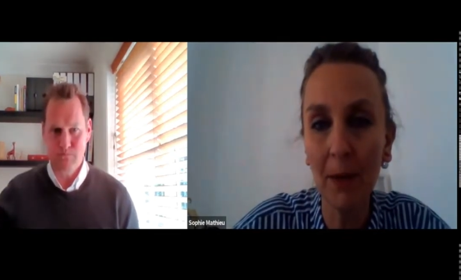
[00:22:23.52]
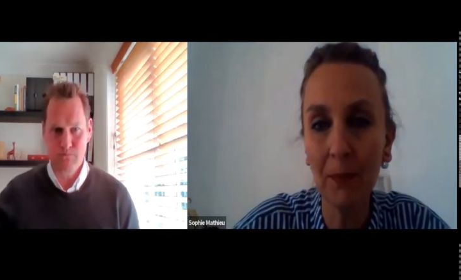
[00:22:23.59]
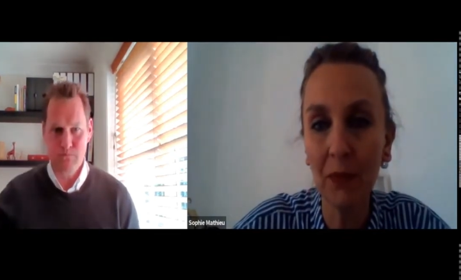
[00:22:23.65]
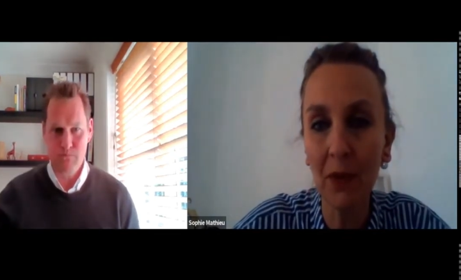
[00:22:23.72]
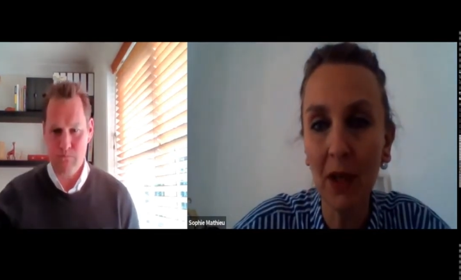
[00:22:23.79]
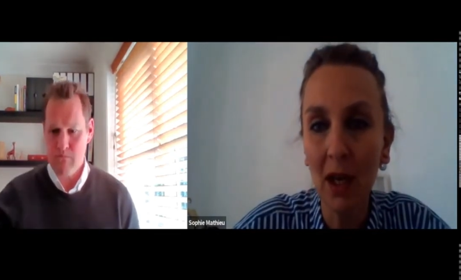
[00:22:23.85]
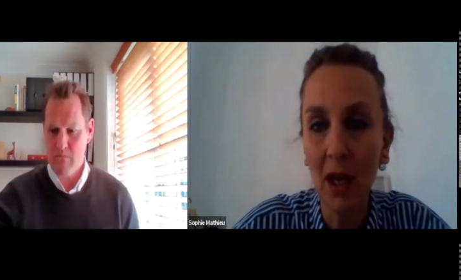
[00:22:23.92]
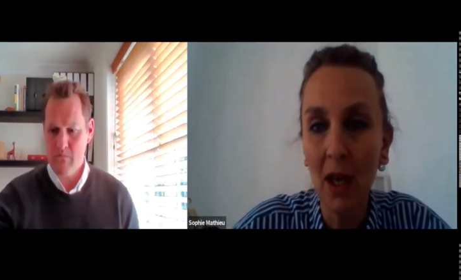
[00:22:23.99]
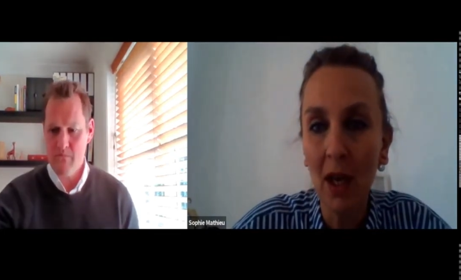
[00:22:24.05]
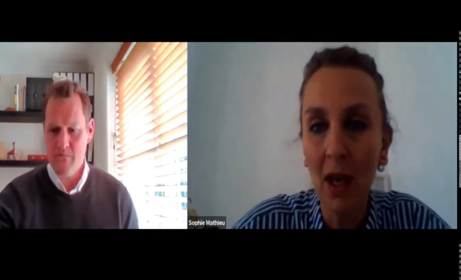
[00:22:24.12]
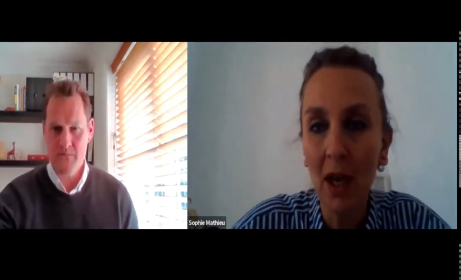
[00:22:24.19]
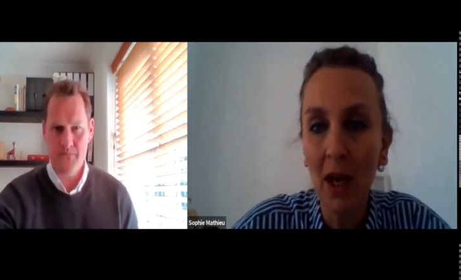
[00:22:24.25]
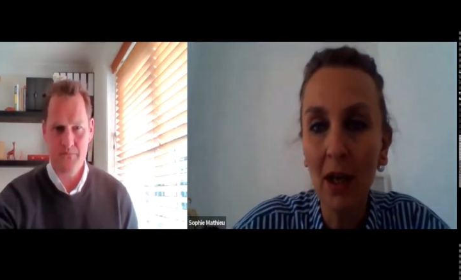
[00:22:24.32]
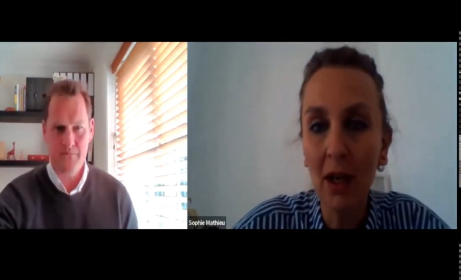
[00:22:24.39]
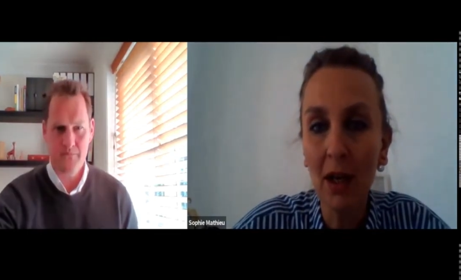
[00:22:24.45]
Speaker 1: um,
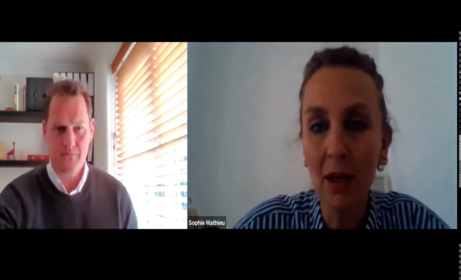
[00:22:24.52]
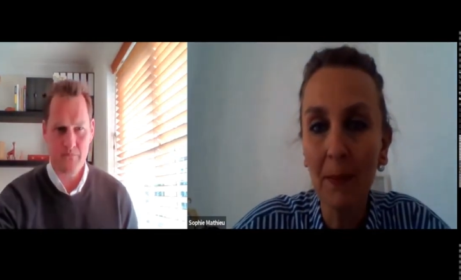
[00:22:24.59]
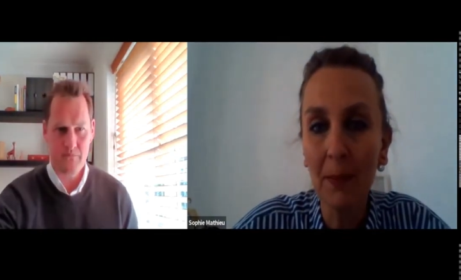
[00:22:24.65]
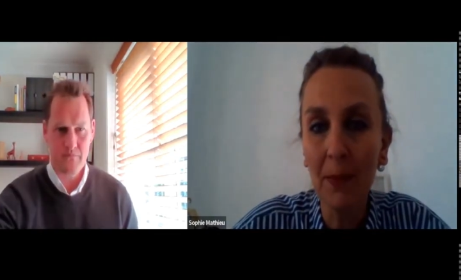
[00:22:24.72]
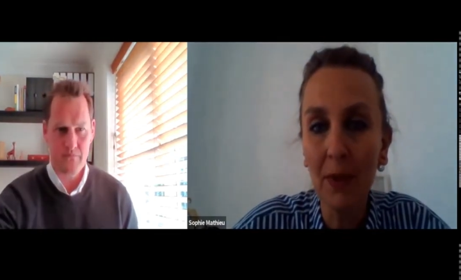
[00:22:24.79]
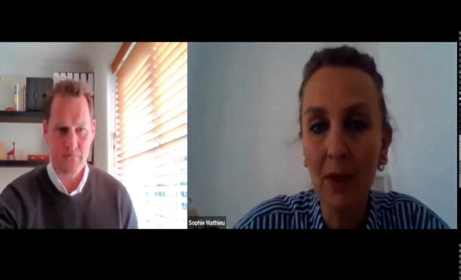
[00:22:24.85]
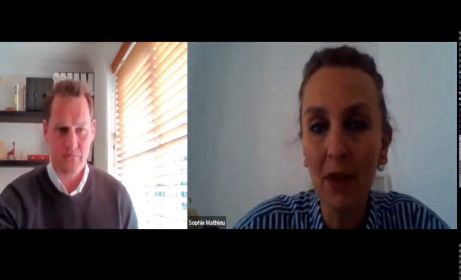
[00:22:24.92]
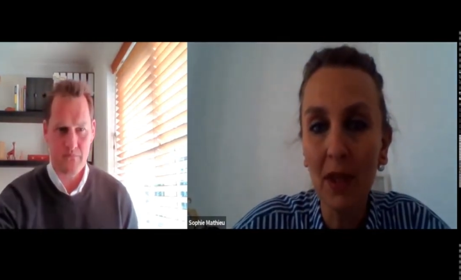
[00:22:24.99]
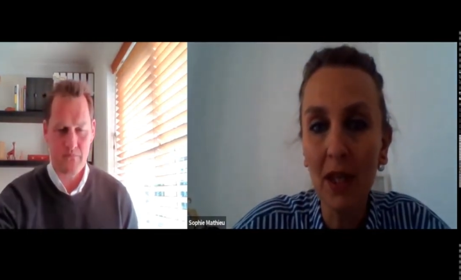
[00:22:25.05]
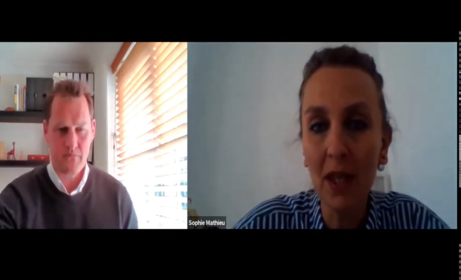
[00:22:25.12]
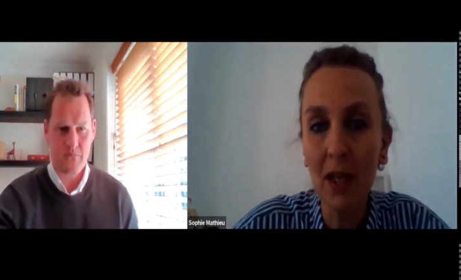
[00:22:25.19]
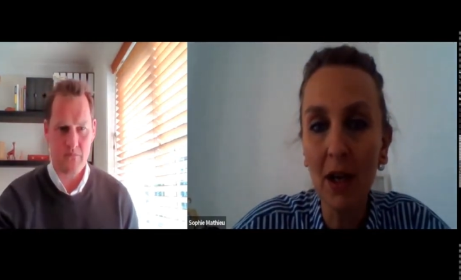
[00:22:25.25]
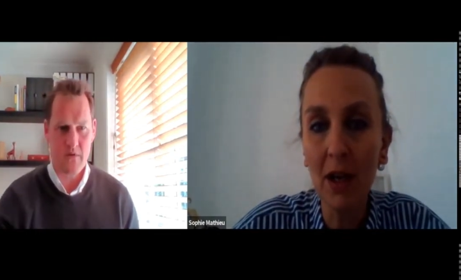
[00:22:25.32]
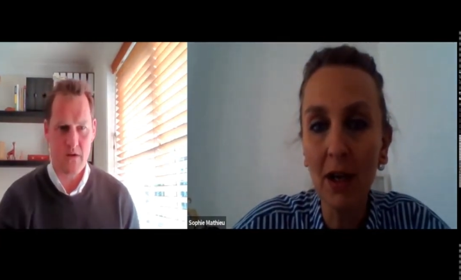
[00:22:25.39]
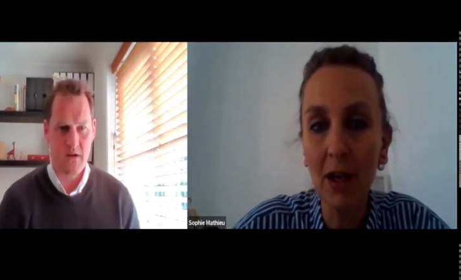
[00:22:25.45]
um,
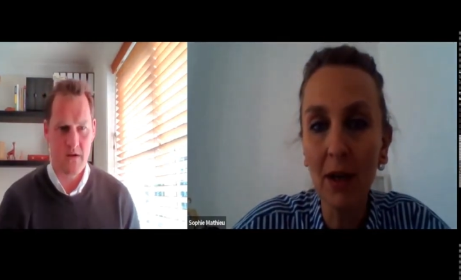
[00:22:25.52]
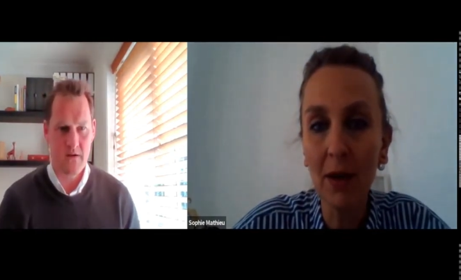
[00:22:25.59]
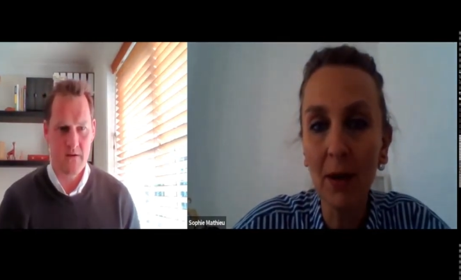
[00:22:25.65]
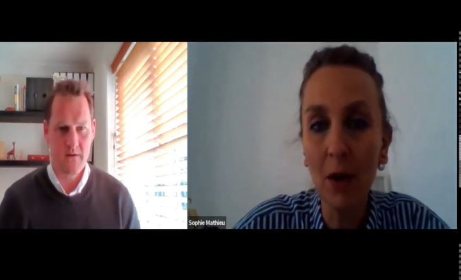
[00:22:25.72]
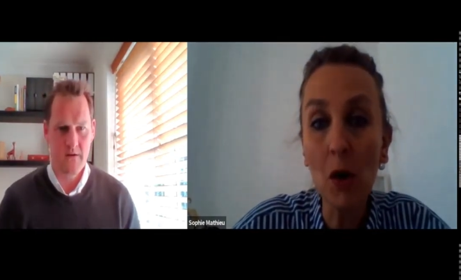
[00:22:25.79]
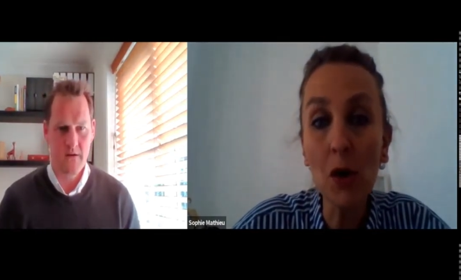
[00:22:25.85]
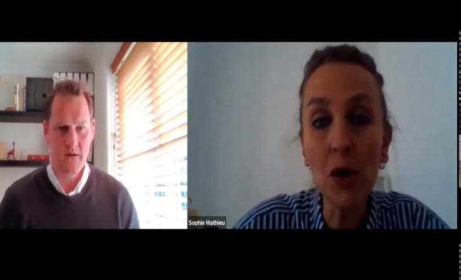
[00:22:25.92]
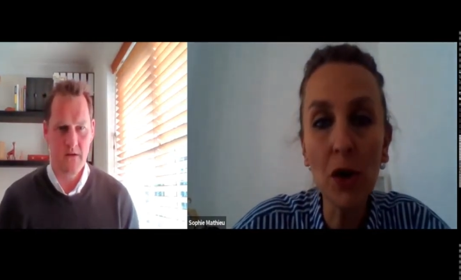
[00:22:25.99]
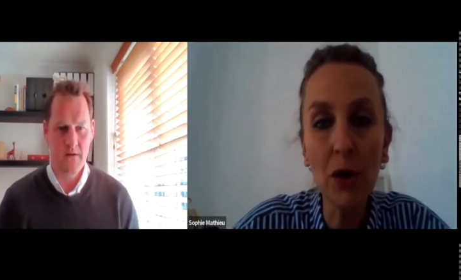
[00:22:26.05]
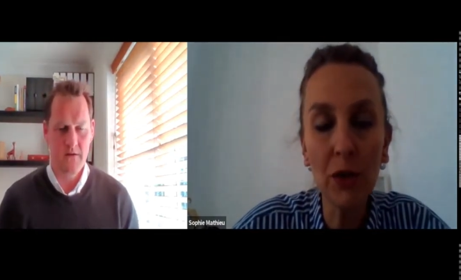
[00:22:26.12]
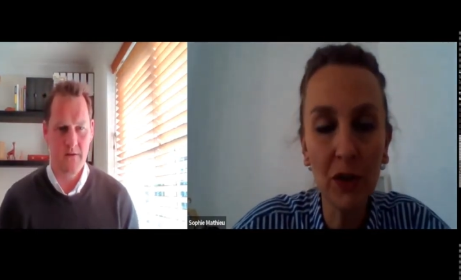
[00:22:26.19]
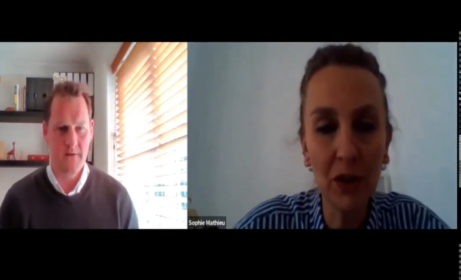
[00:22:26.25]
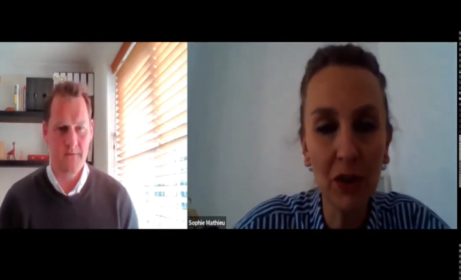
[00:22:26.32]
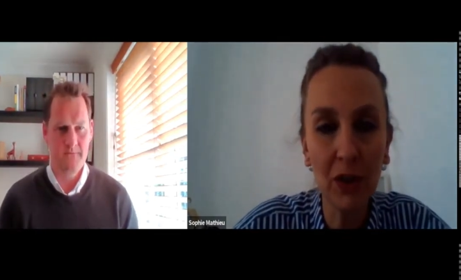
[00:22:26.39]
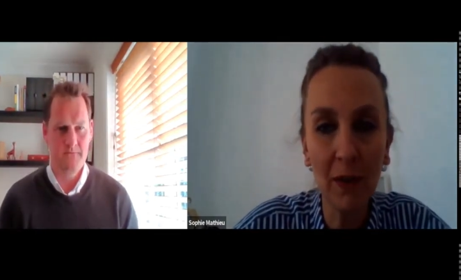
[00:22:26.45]
the uh,
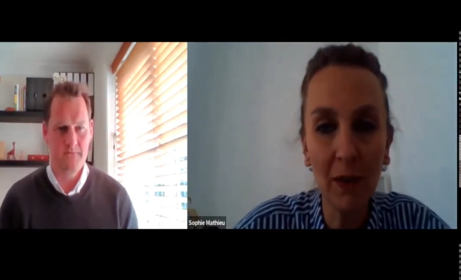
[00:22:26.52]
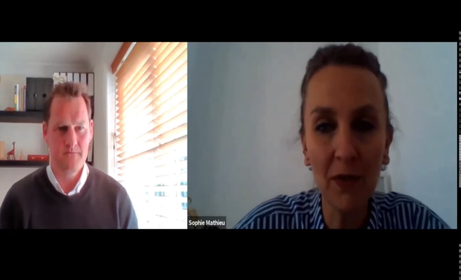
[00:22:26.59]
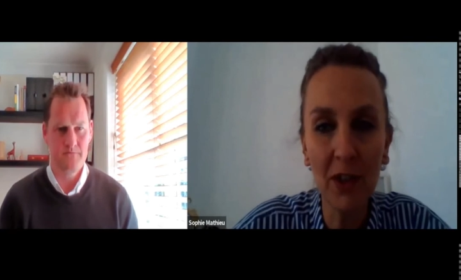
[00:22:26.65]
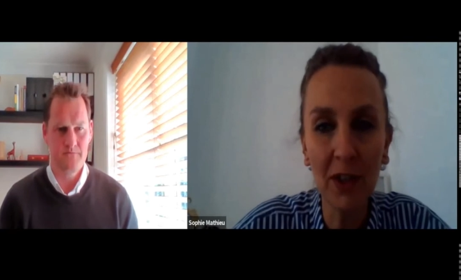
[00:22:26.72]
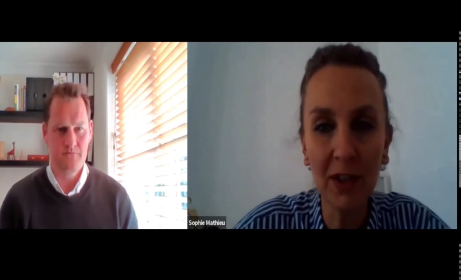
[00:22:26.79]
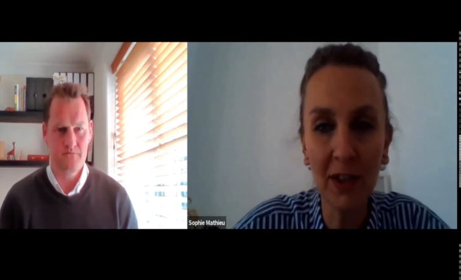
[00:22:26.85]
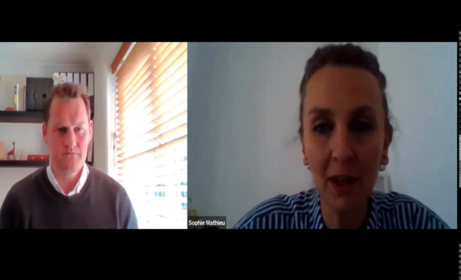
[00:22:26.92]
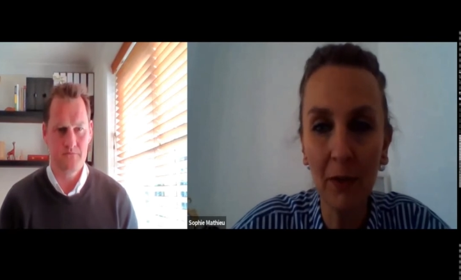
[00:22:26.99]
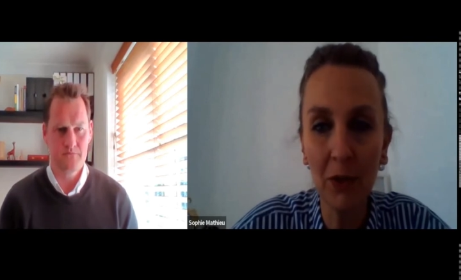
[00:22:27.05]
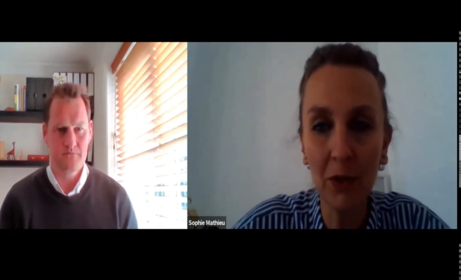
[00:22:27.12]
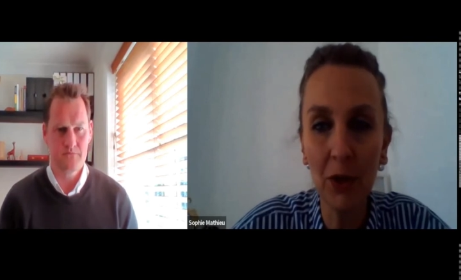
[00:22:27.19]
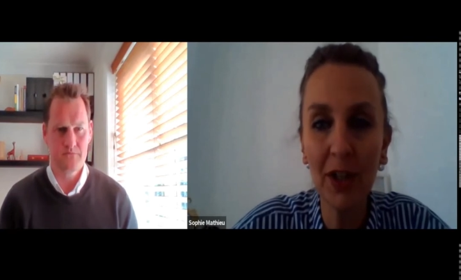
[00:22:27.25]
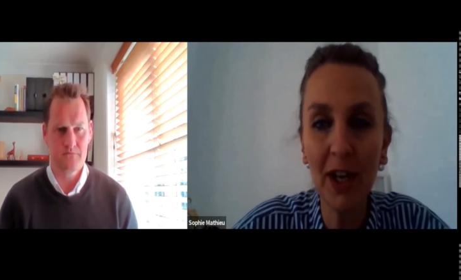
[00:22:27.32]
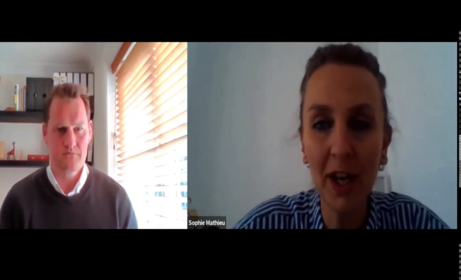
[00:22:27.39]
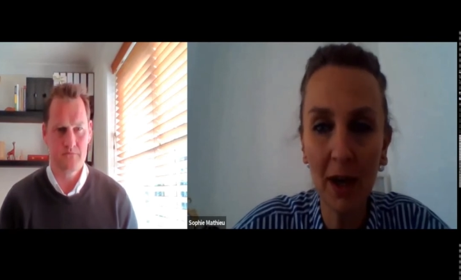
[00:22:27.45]
owners of, this, of
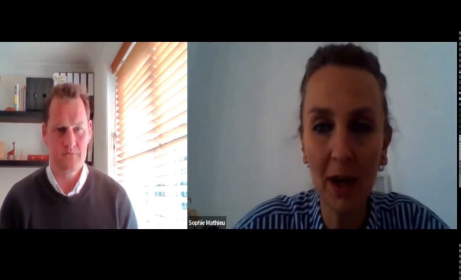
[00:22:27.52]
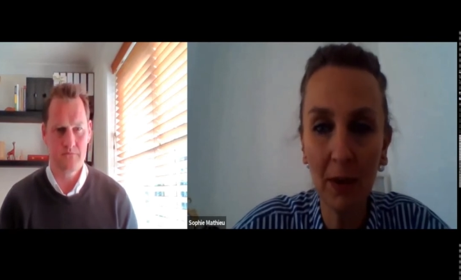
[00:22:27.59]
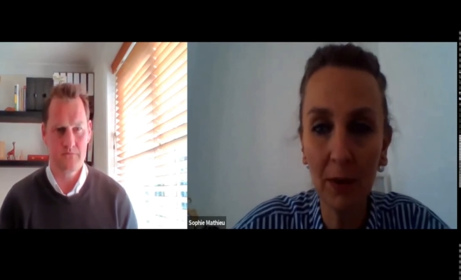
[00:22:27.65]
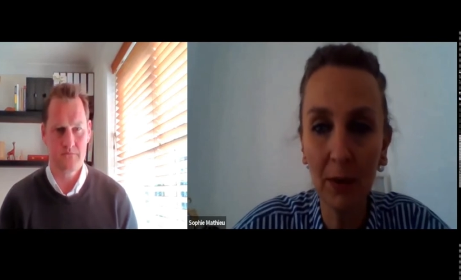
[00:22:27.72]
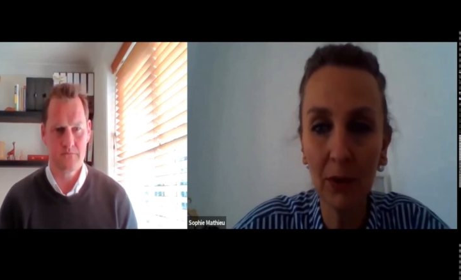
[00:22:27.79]
the data.